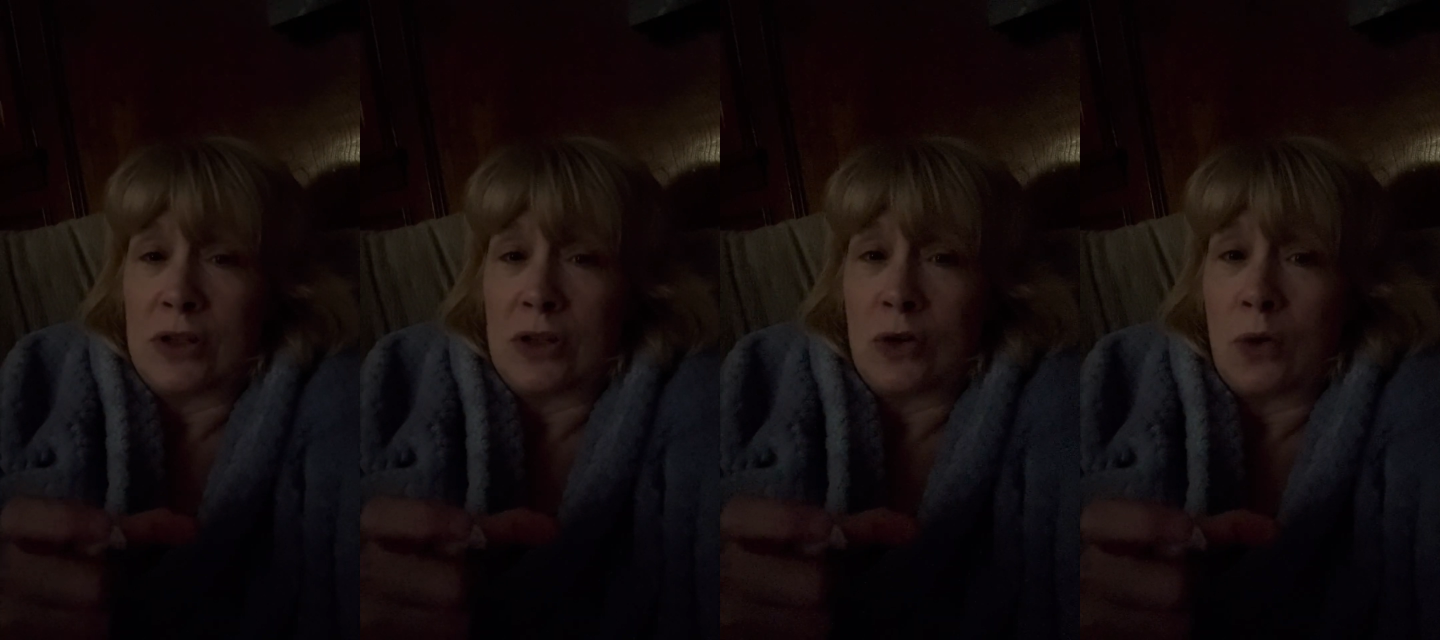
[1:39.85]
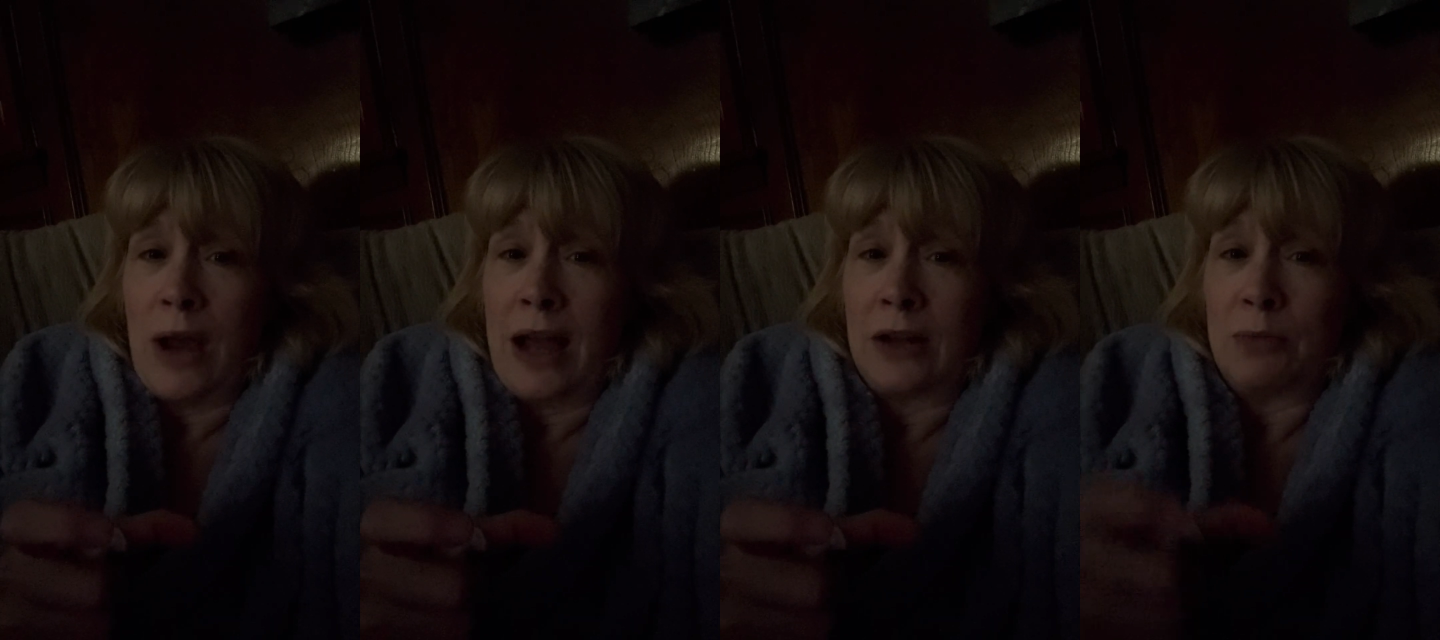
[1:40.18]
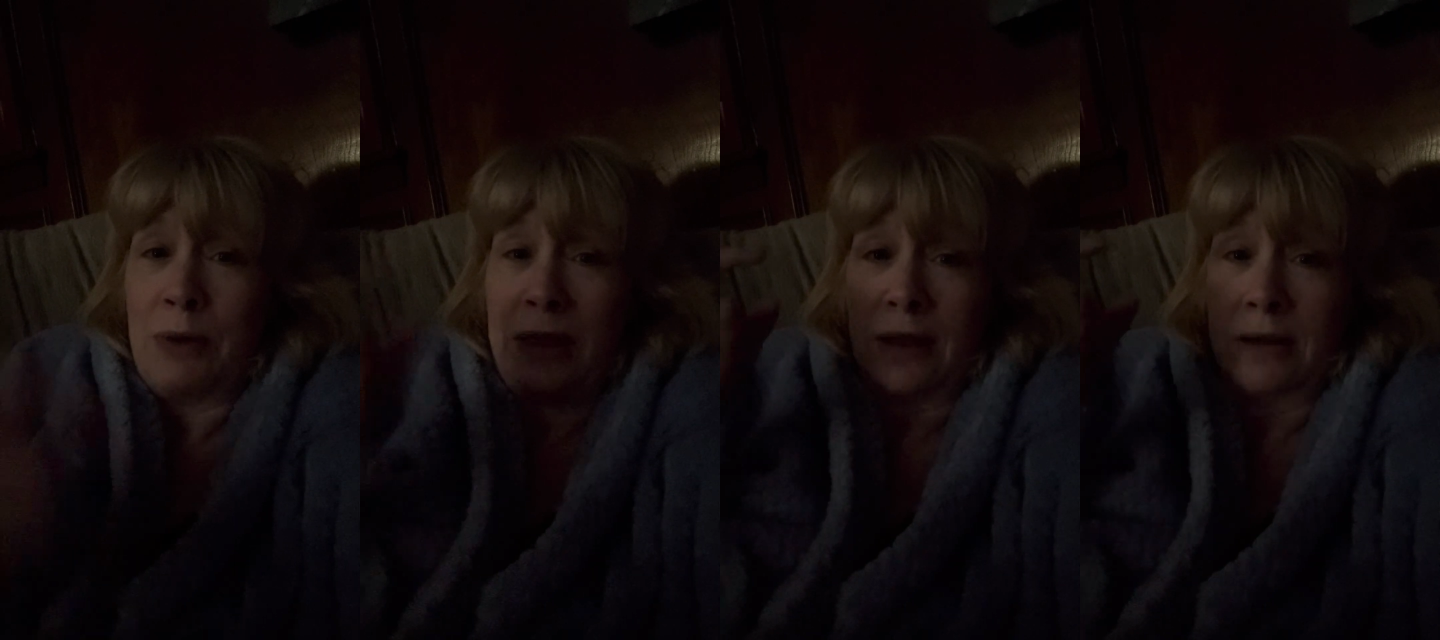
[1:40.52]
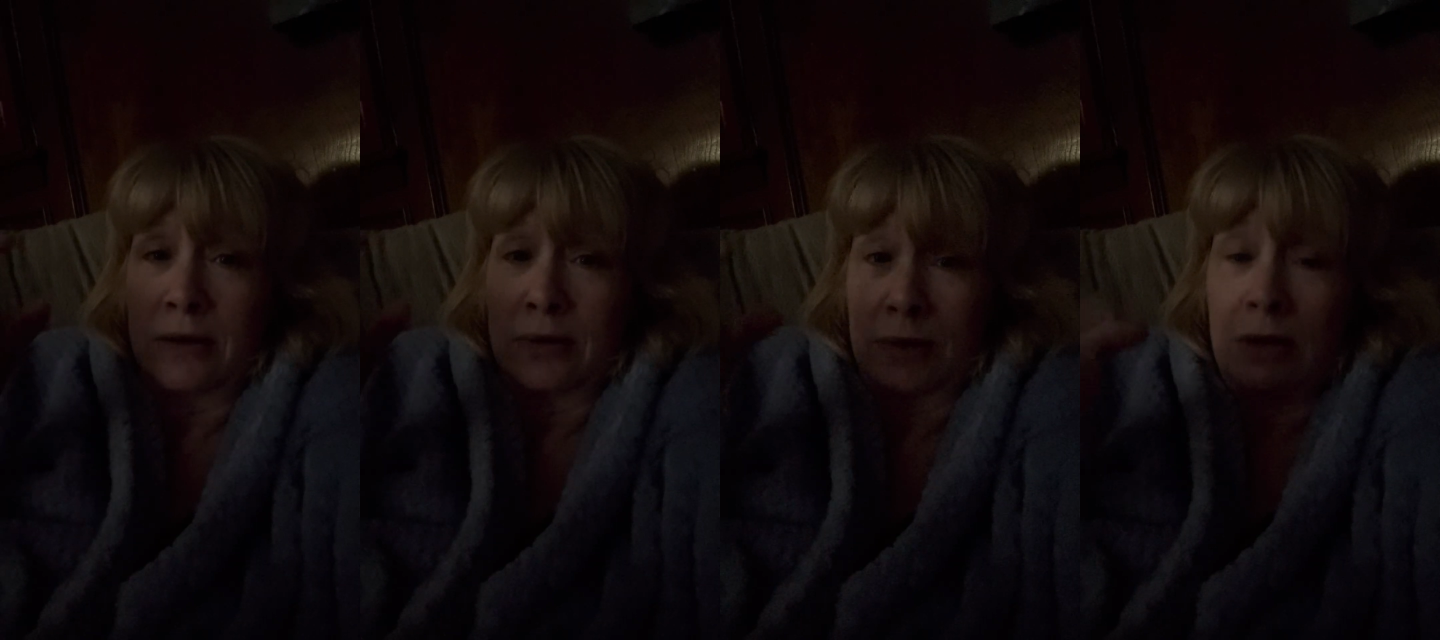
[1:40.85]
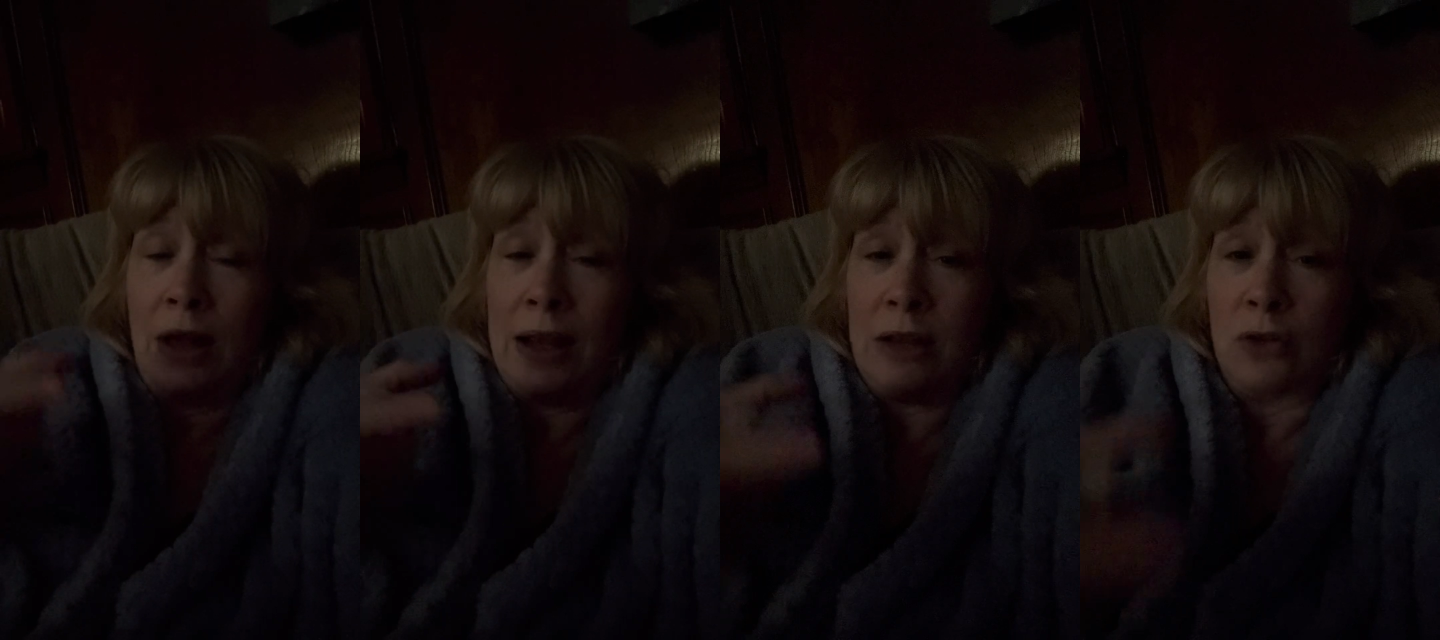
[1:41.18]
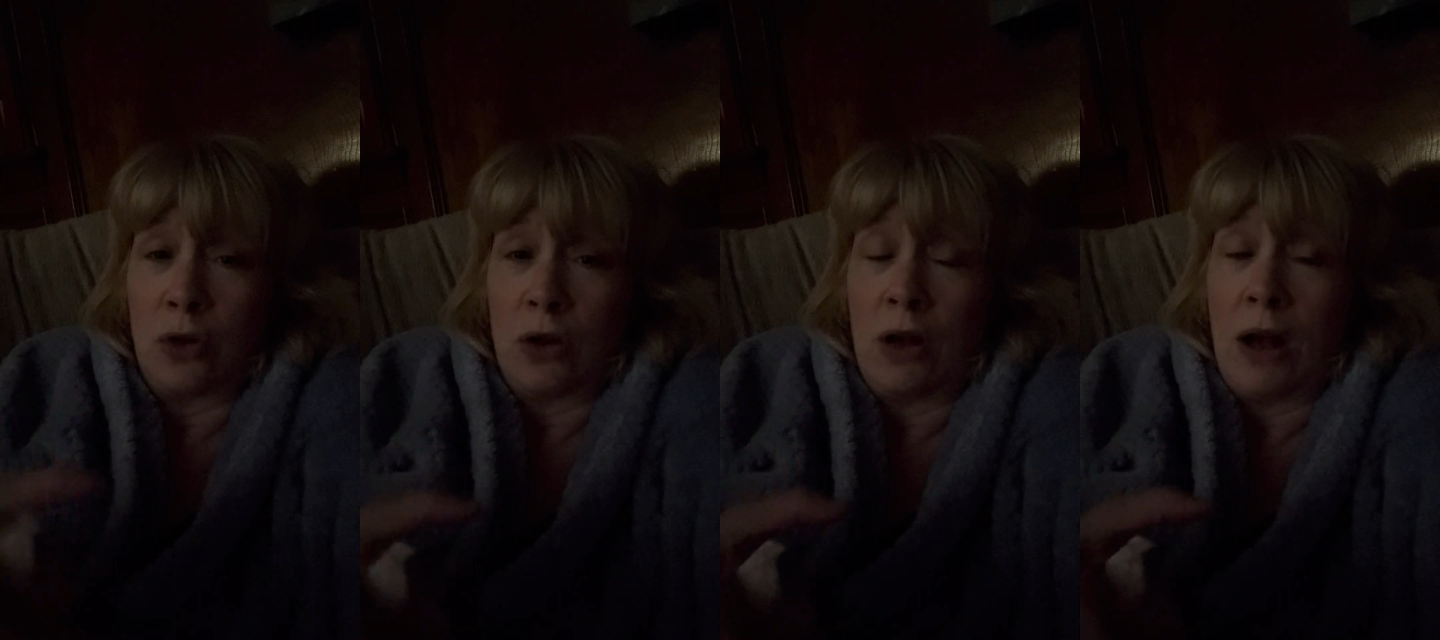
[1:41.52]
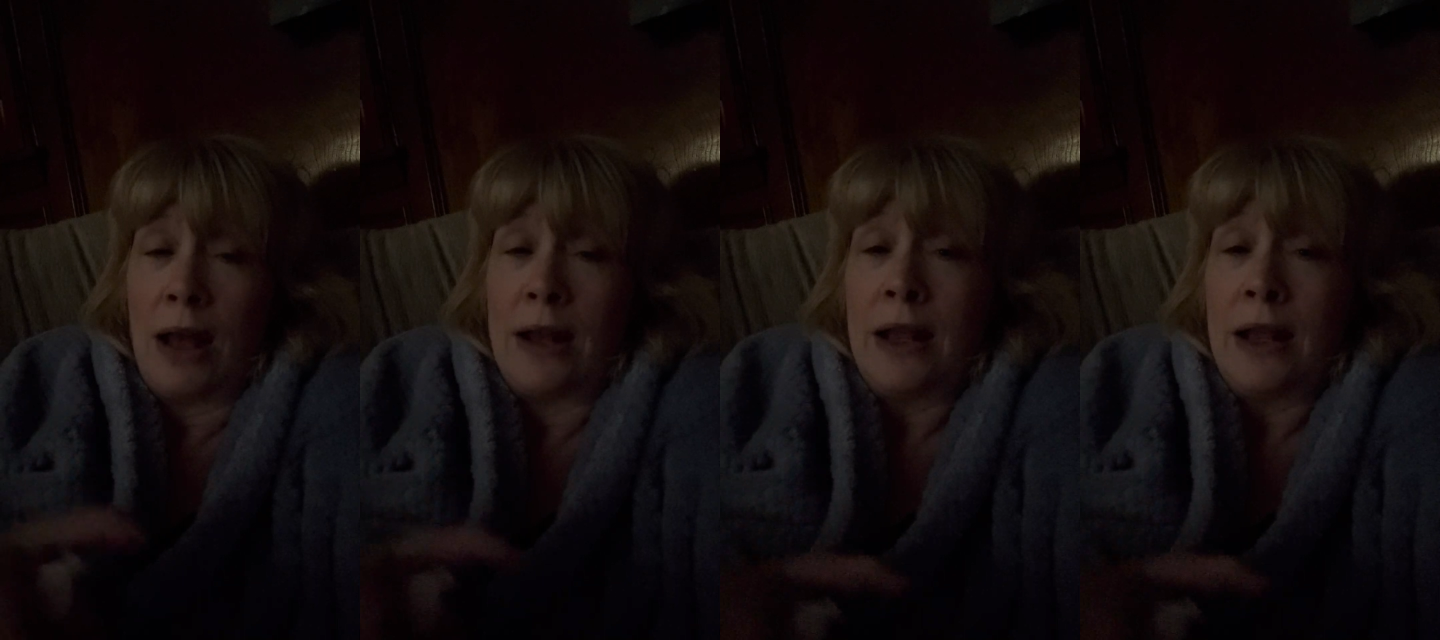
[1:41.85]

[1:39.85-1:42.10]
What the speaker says: correct by the client or not.